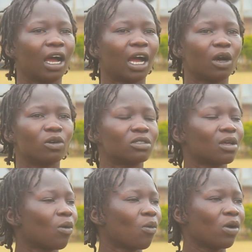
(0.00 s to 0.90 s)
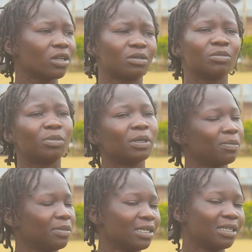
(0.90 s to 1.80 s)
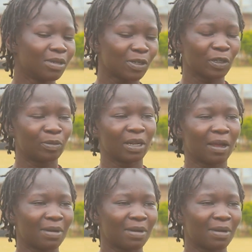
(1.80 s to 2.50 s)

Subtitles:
I was the worst mid-court player